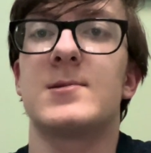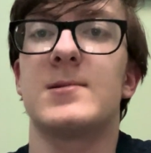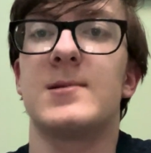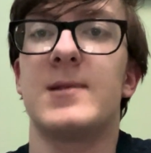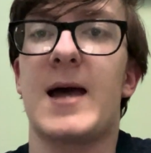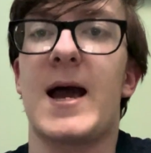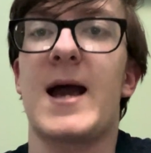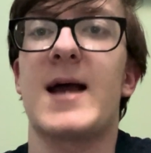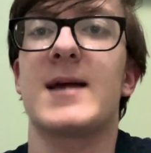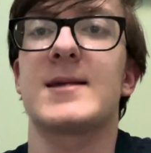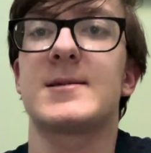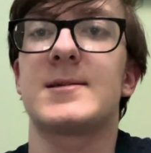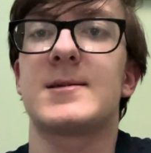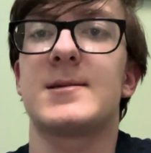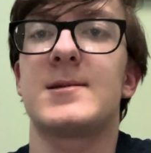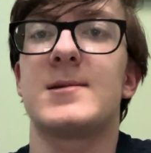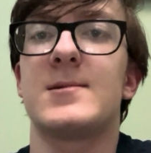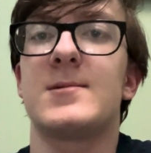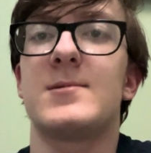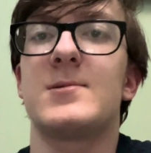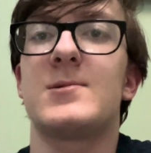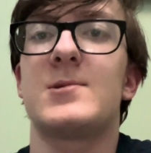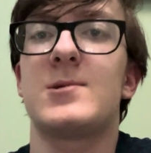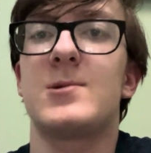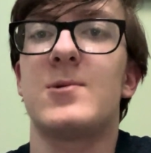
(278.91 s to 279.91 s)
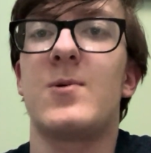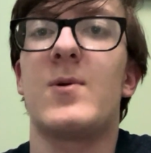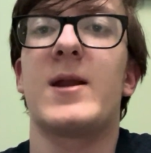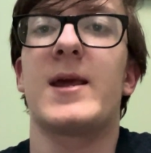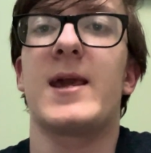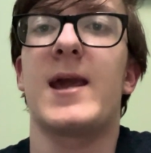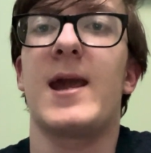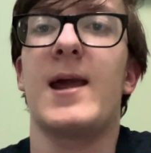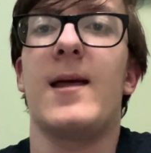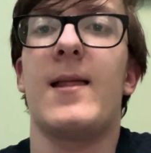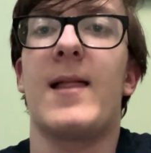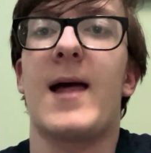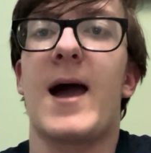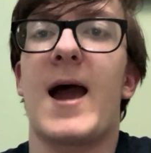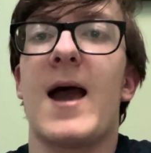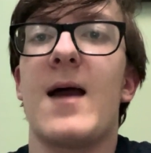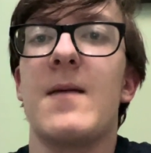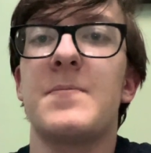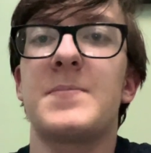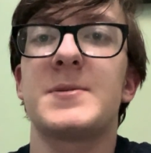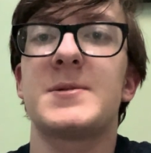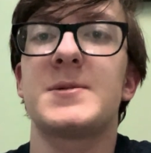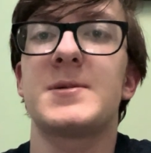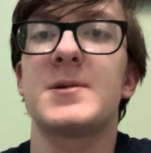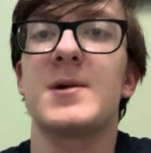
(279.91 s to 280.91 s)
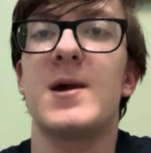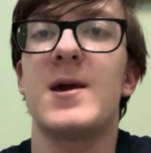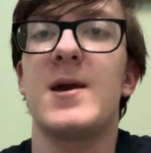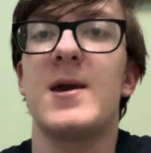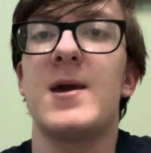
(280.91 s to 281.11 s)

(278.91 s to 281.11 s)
last 28 laps,